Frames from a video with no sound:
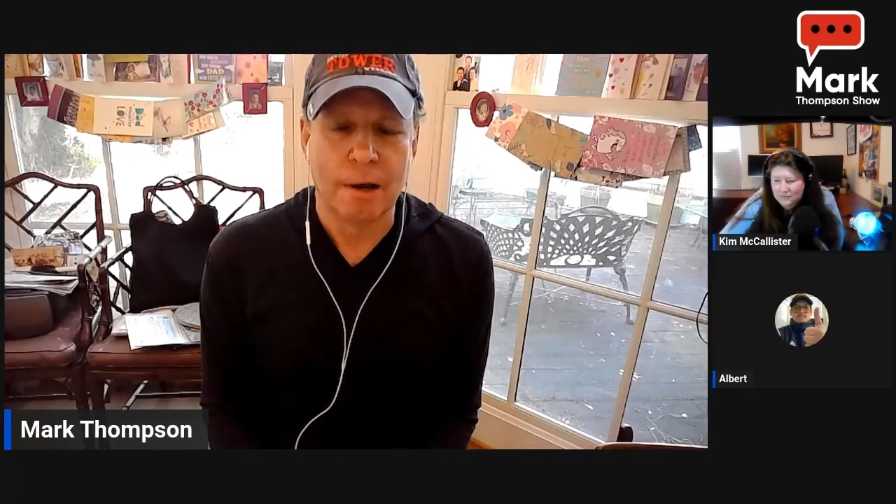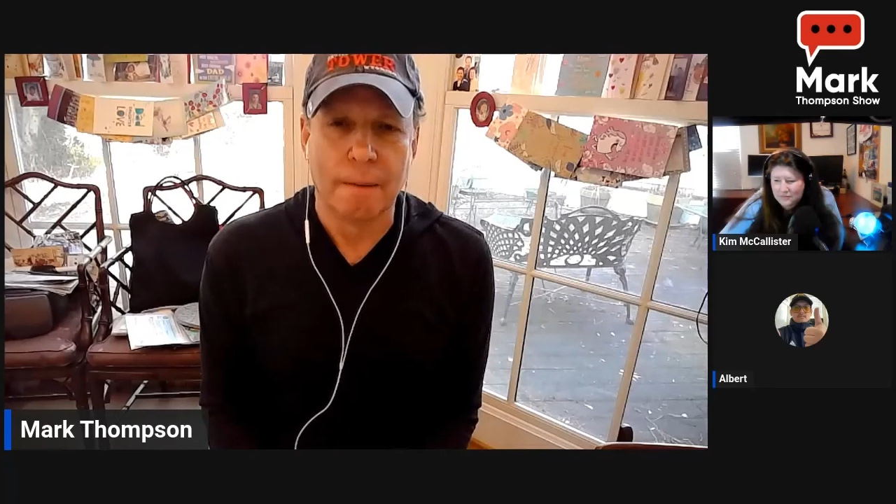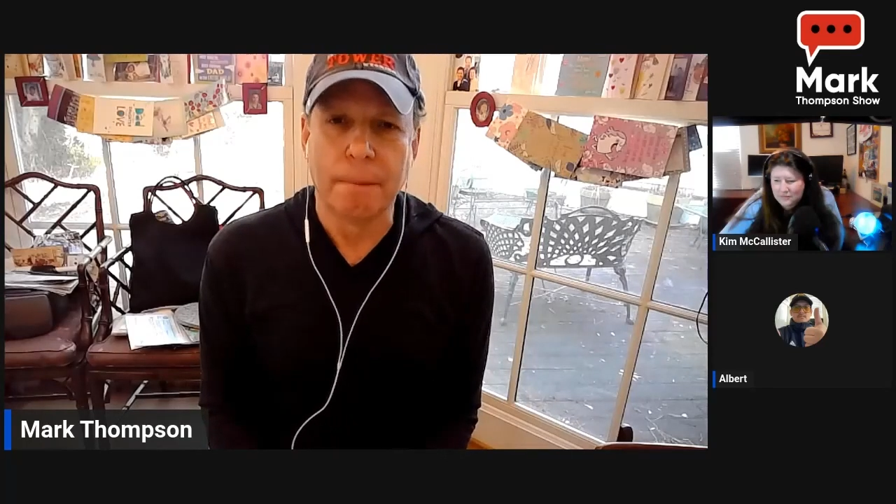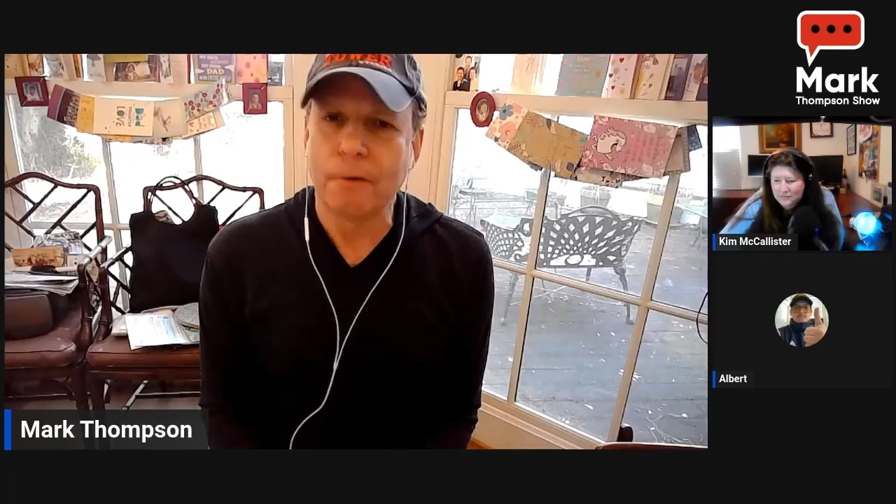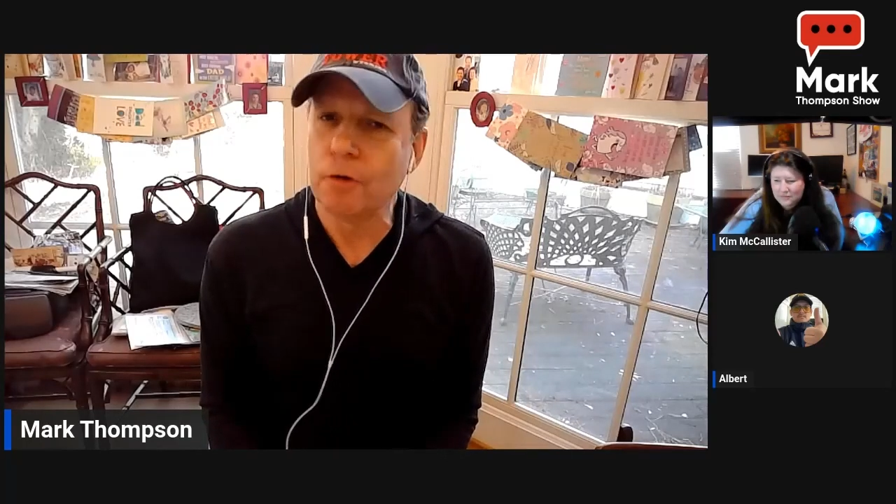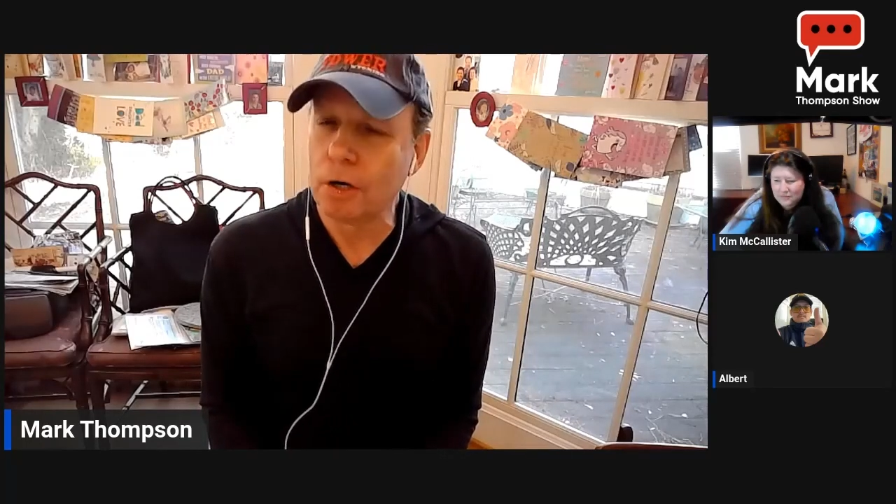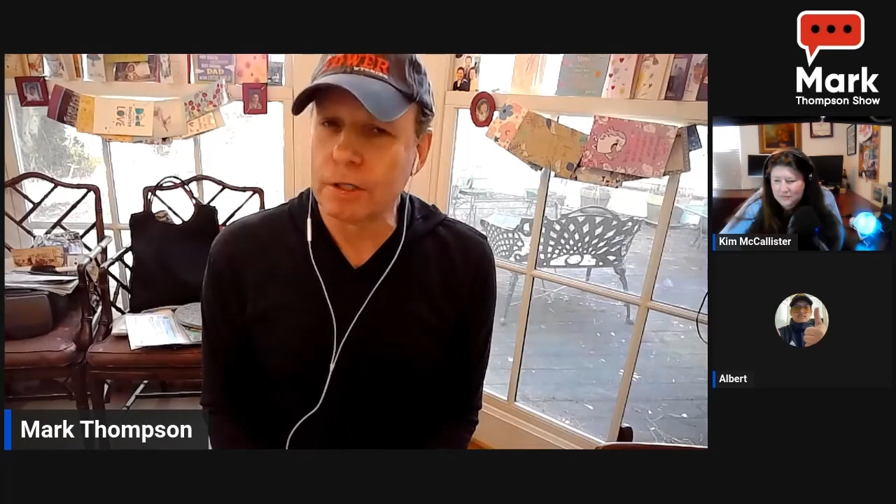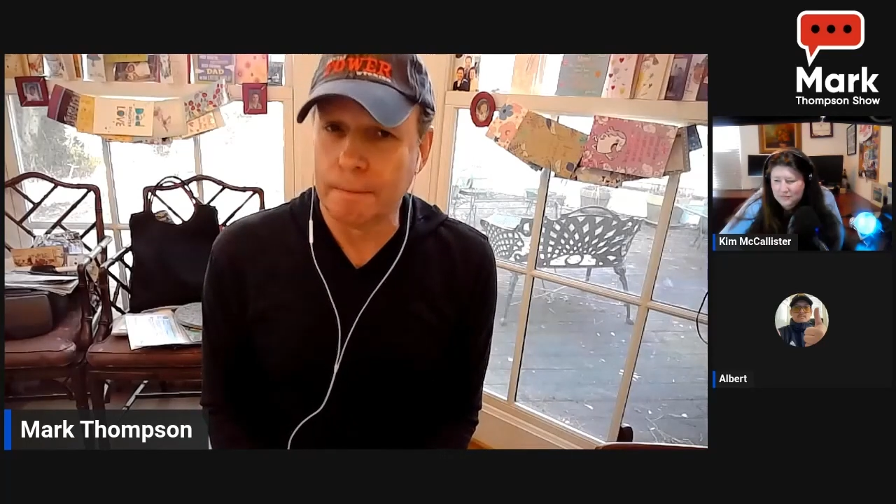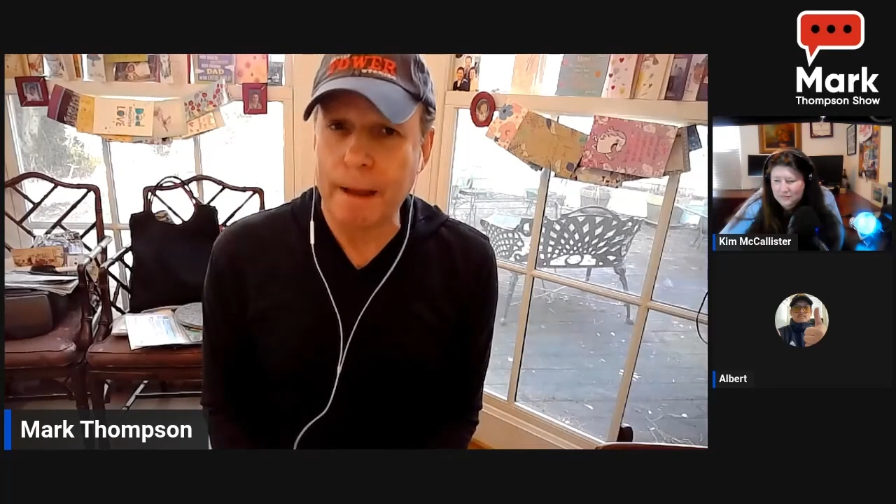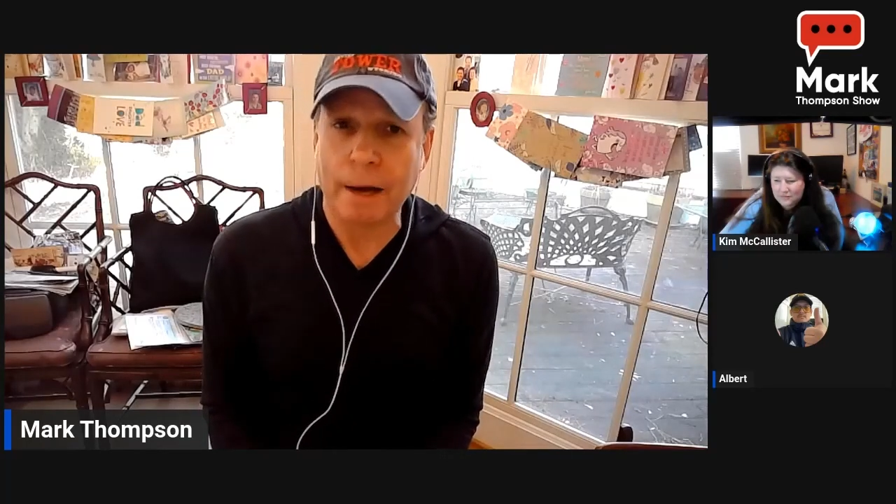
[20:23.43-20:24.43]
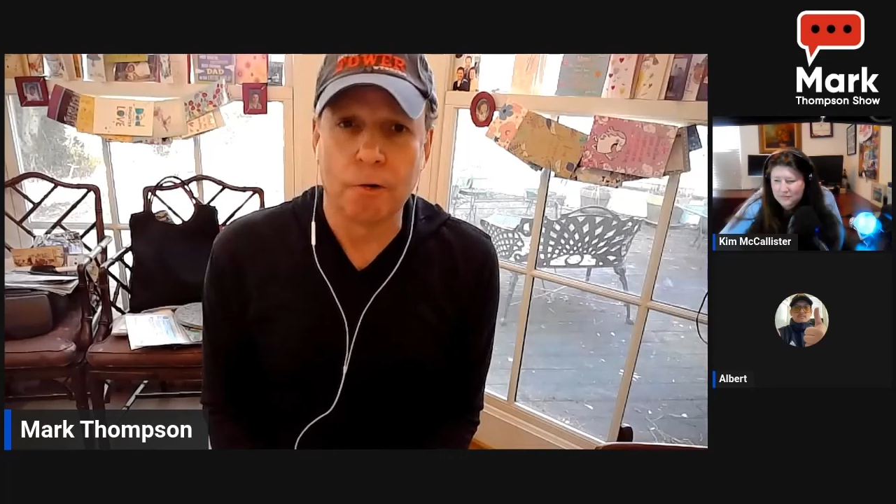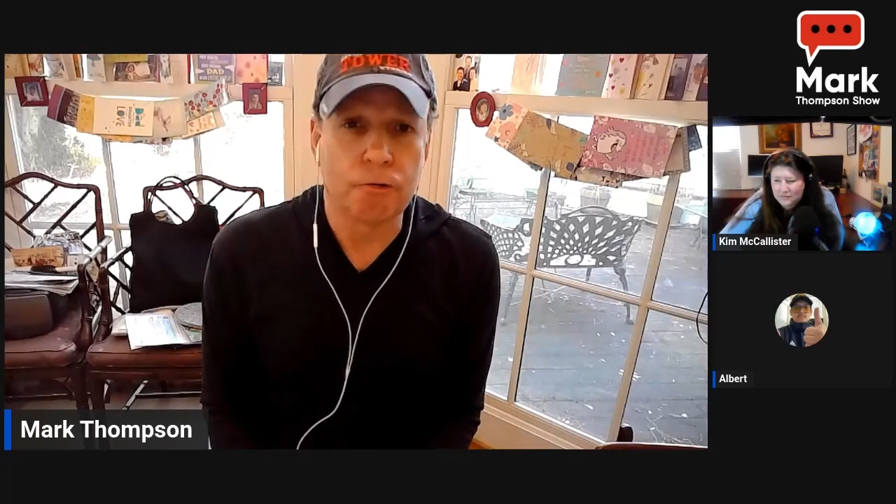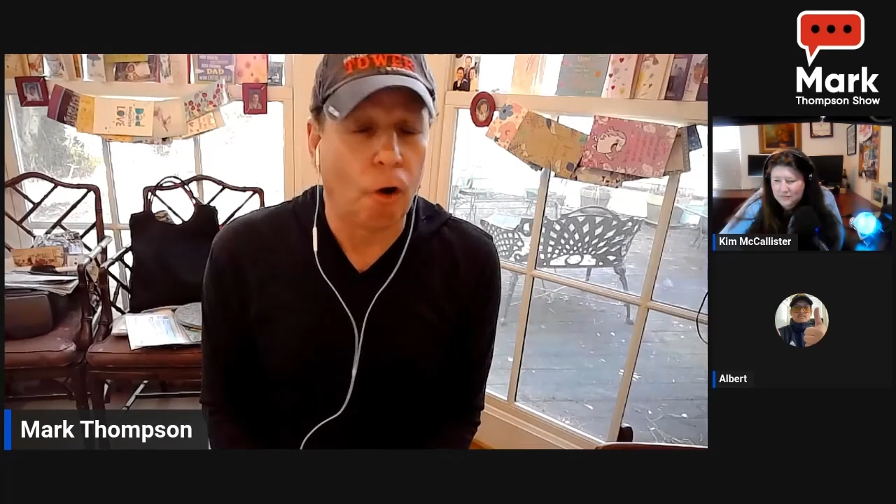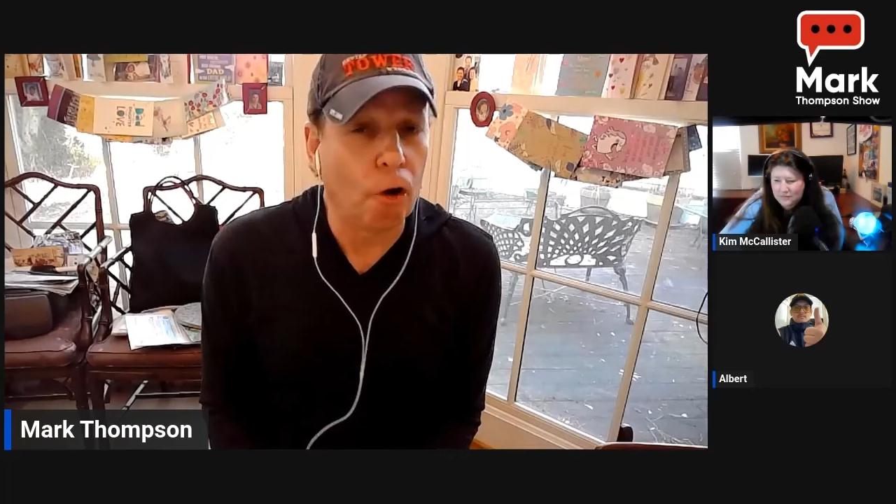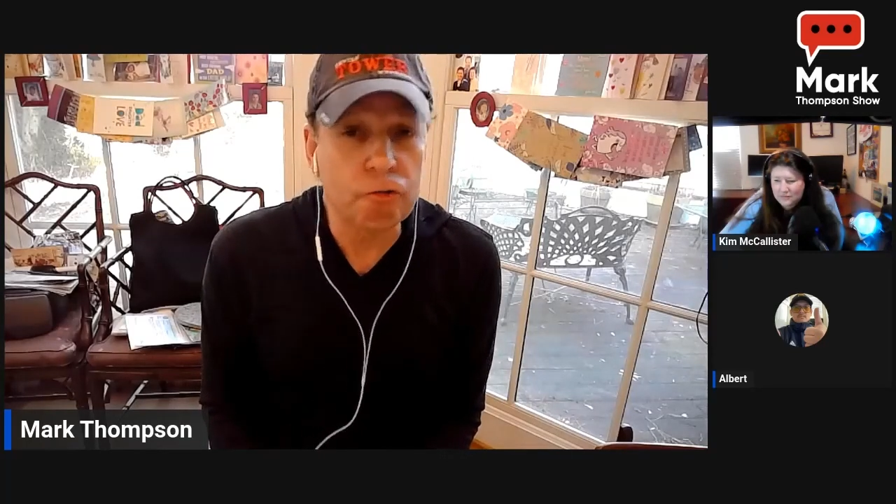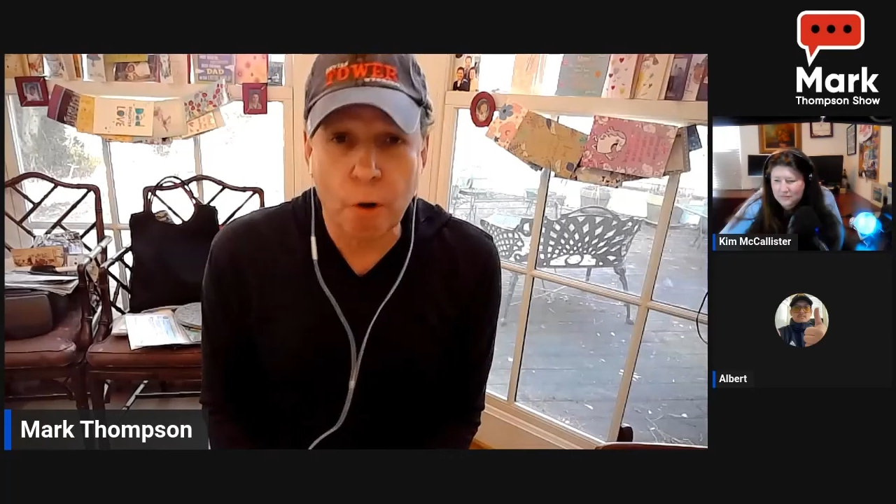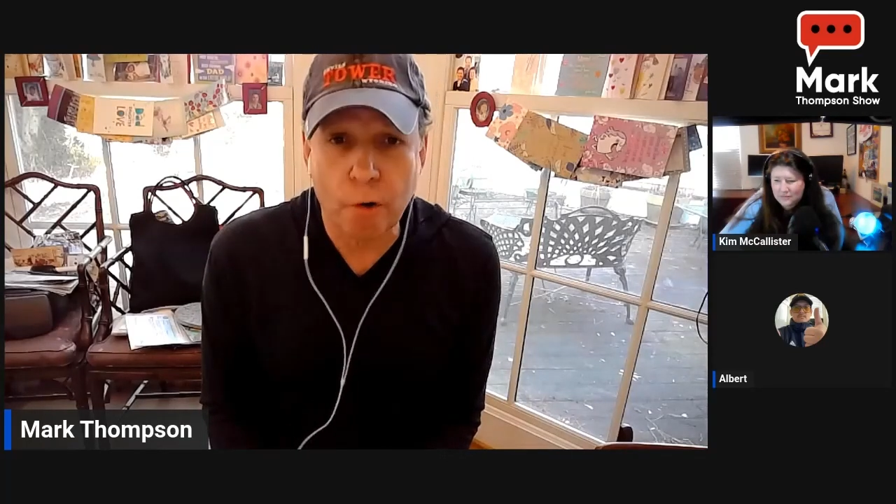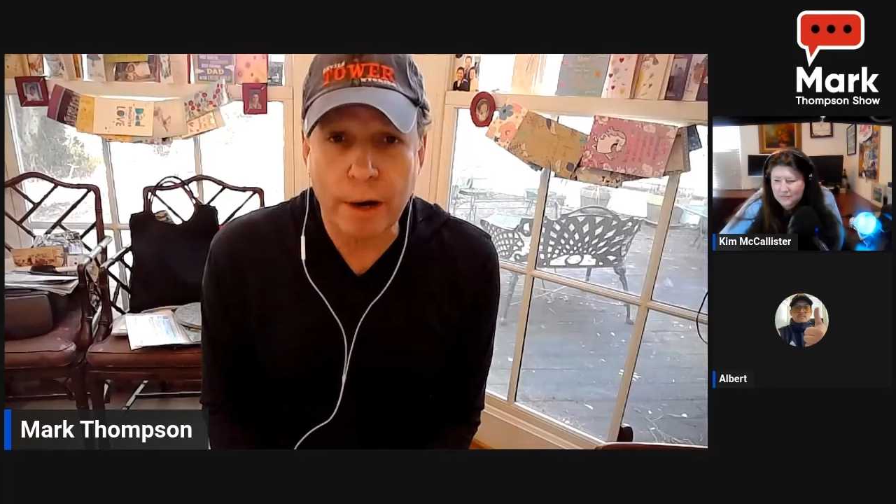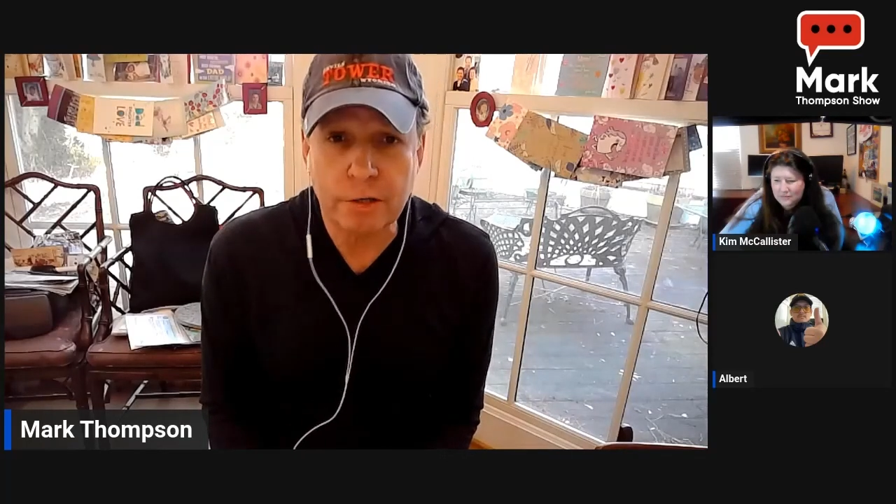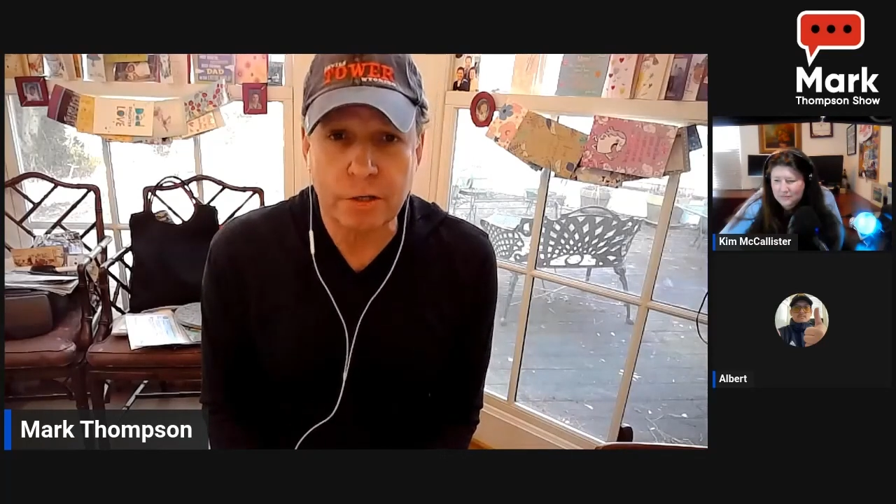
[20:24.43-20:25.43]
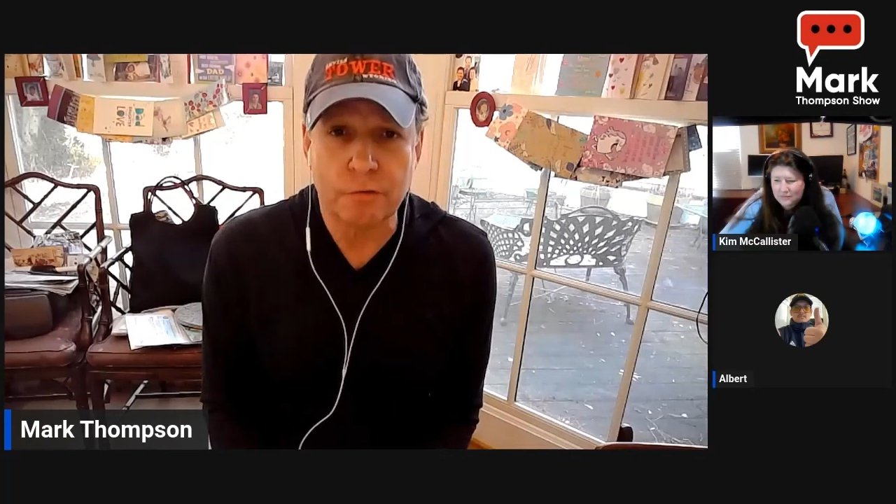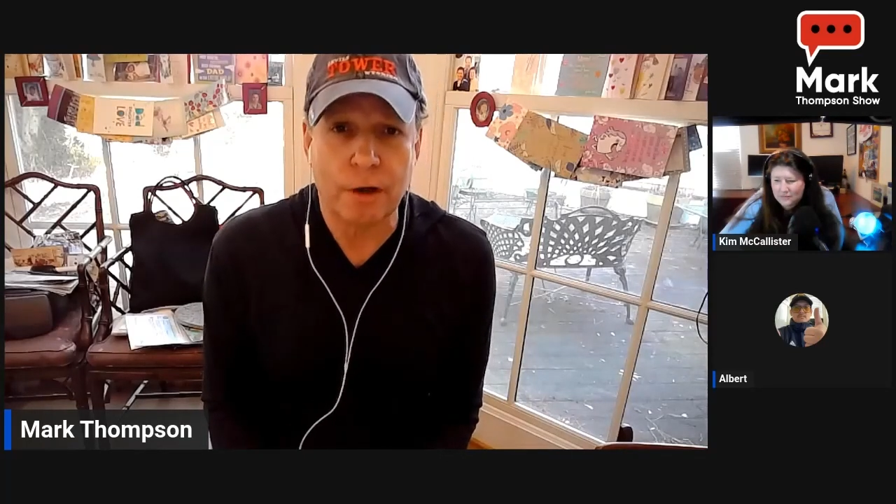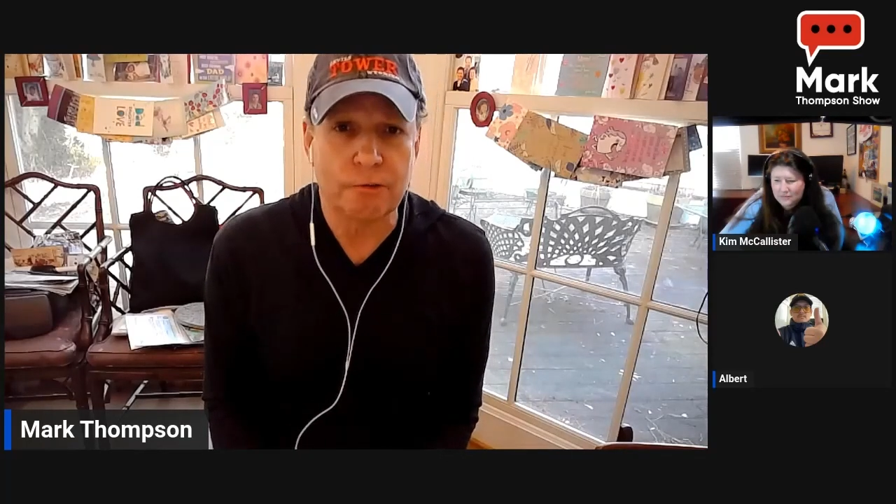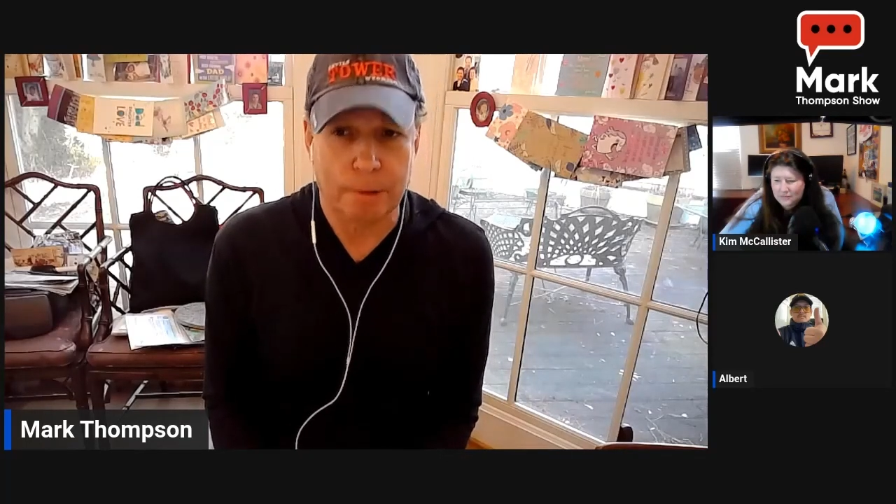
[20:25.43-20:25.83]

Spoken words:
But if you look at the Bengals, also a great defense.